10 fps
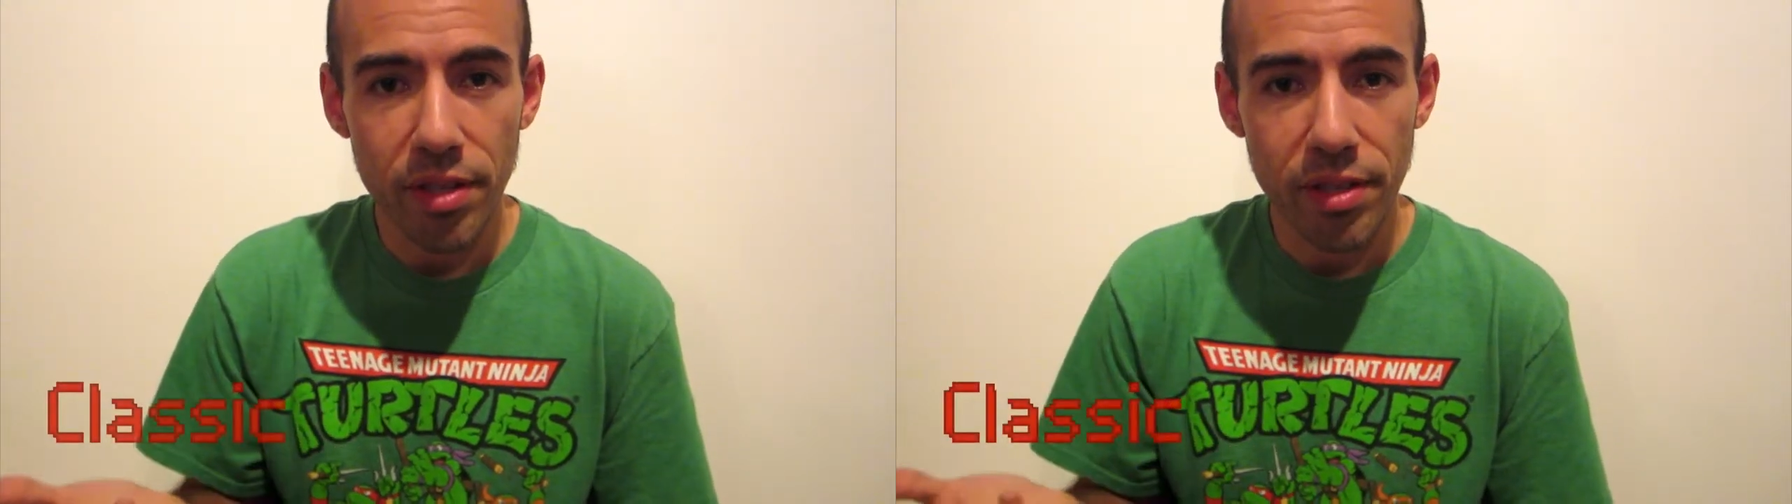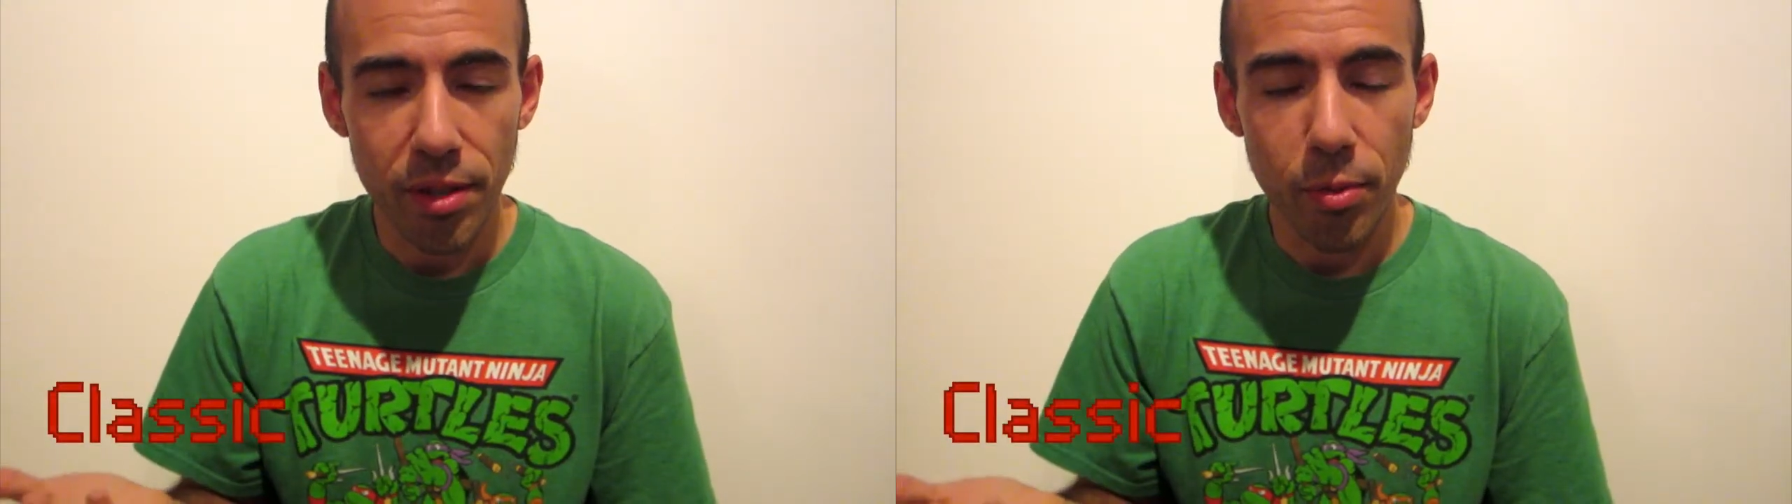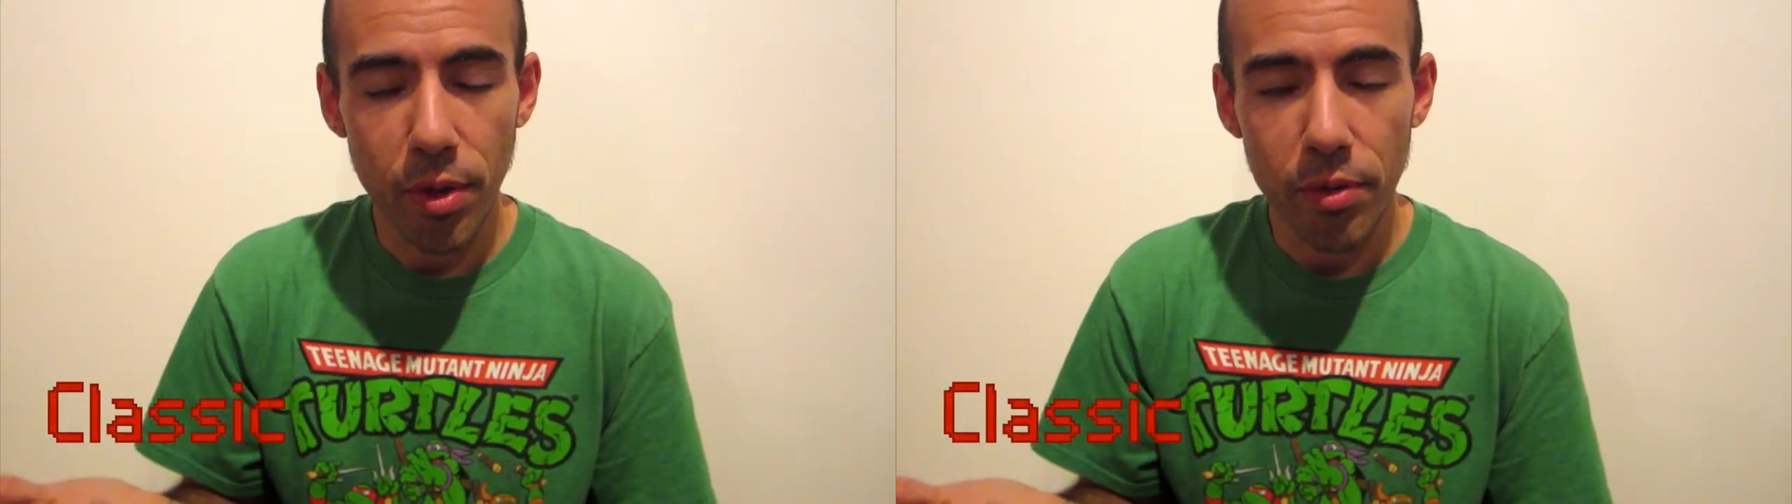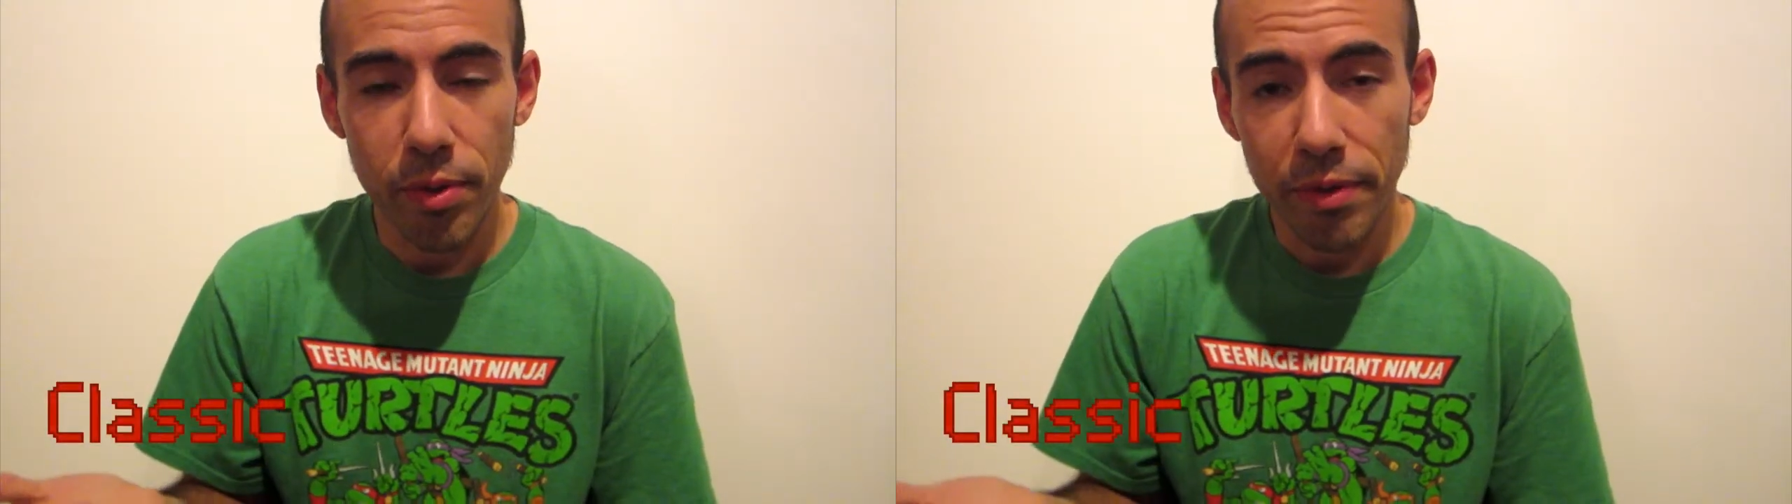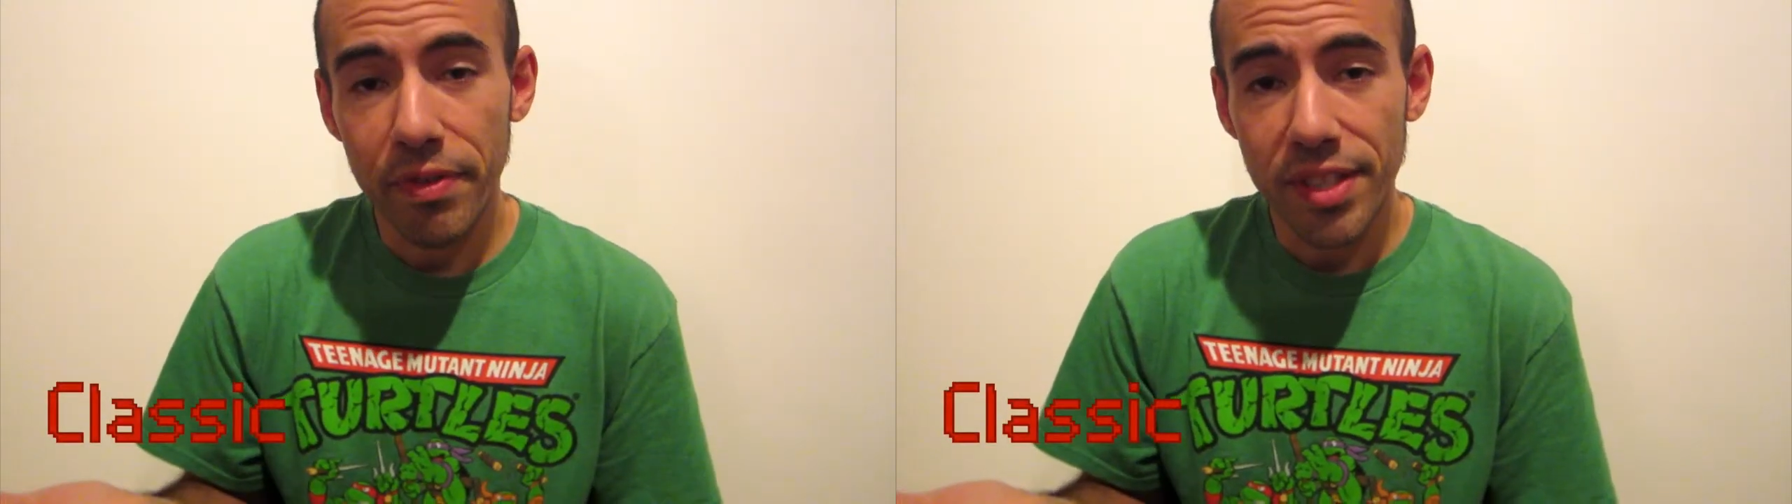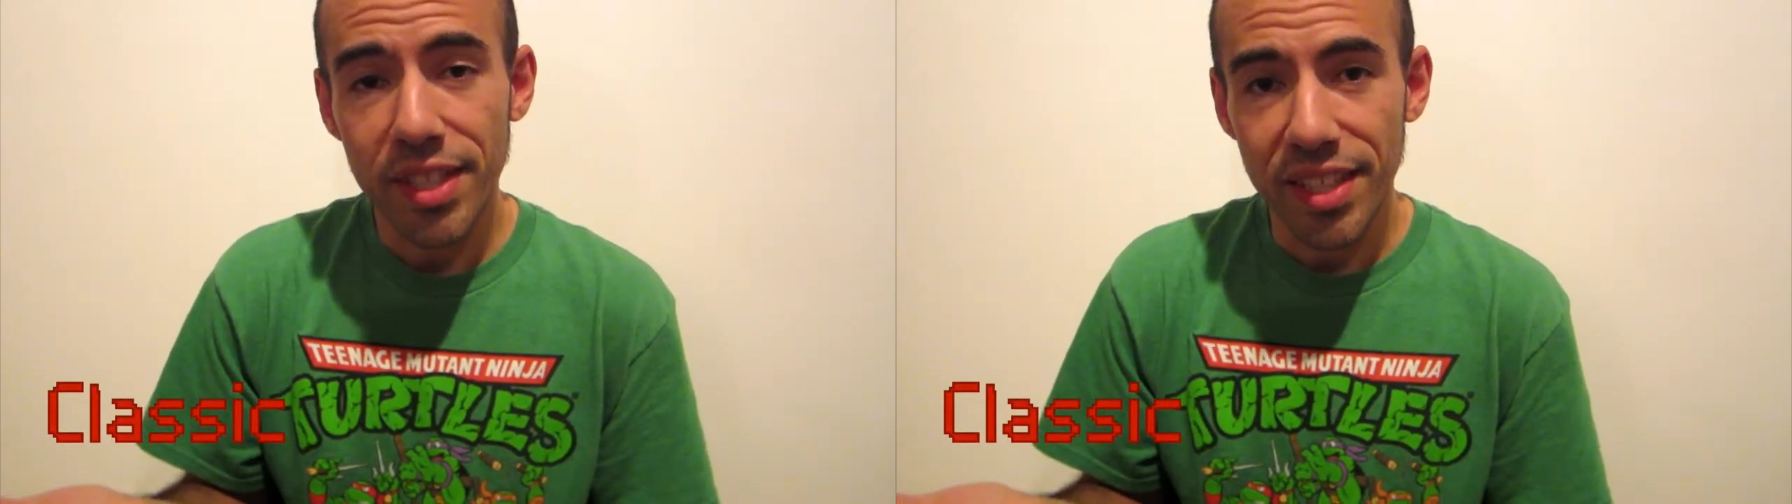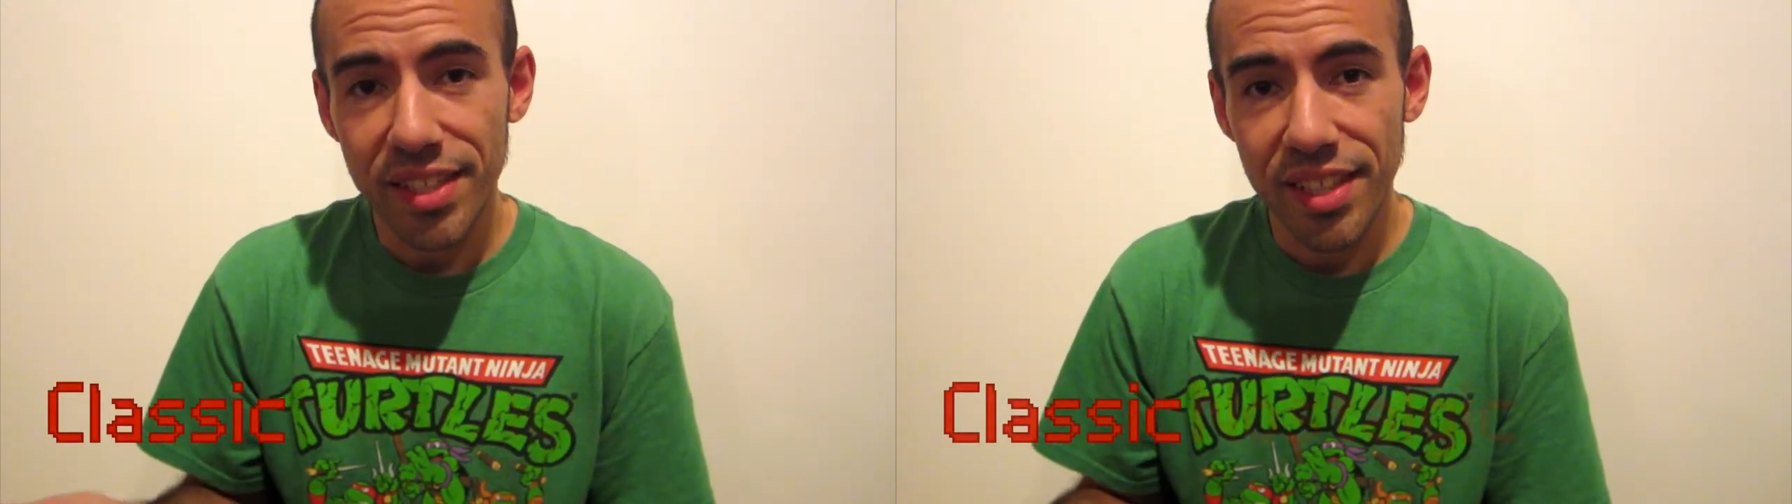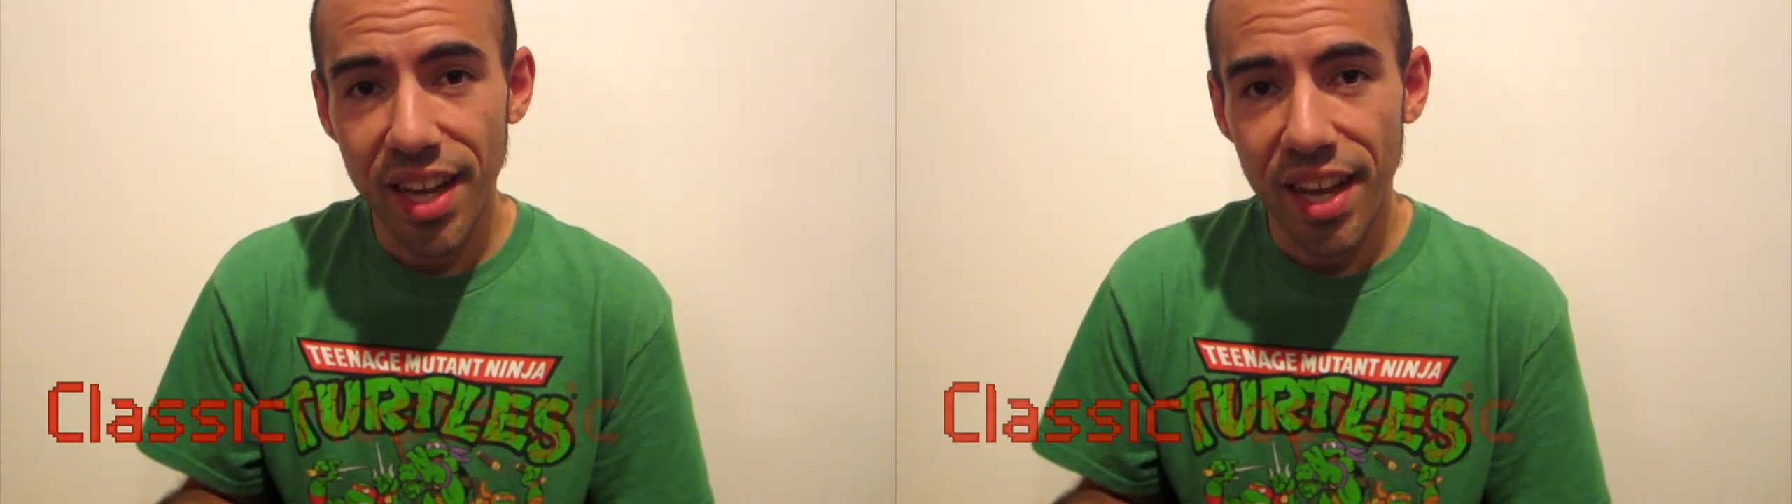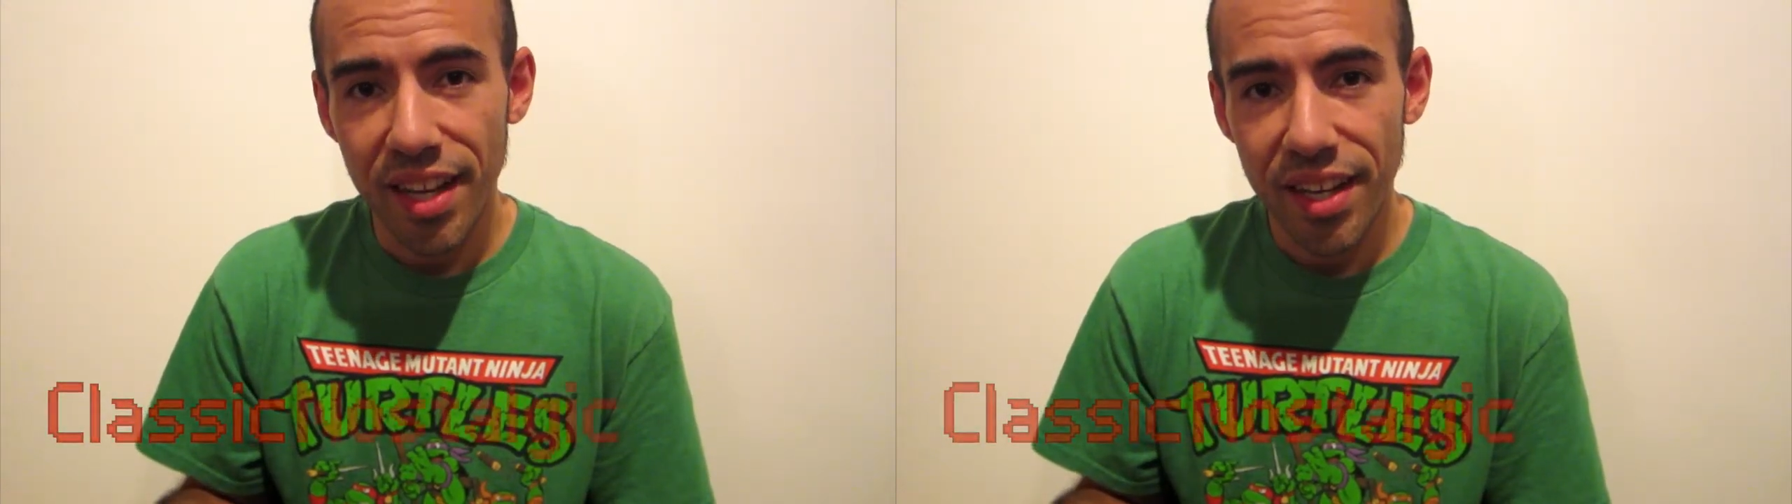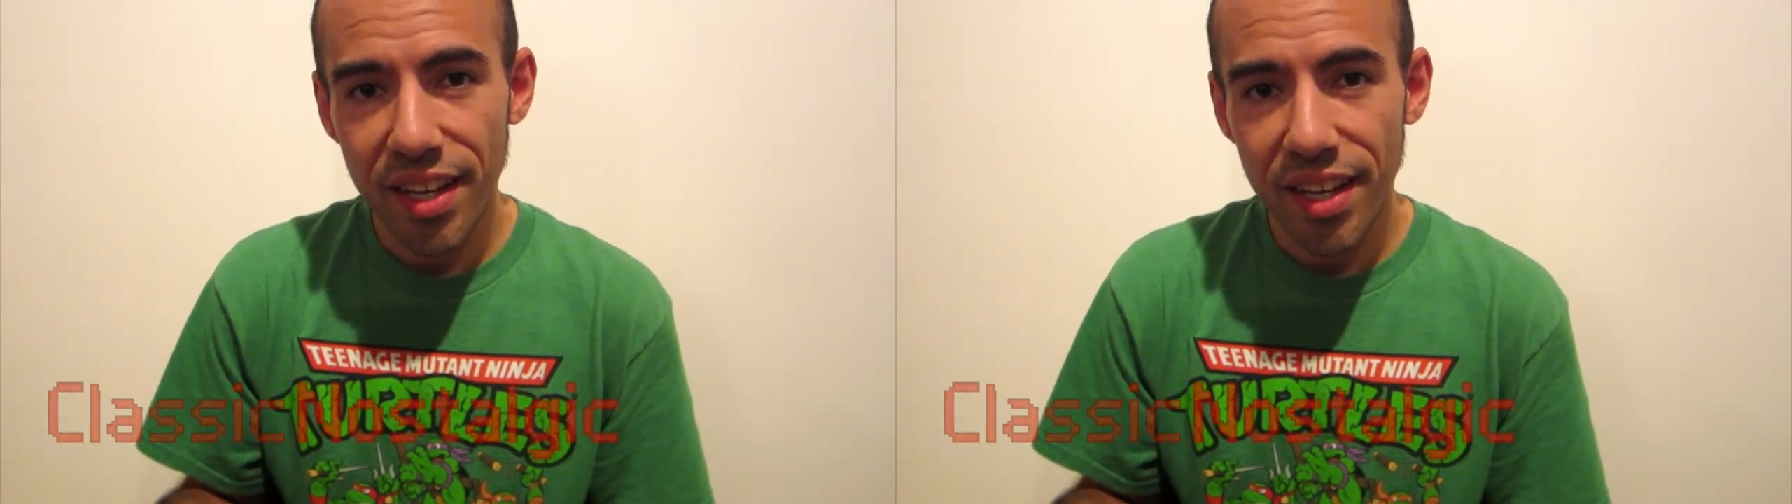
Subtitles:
still worth revisiting today.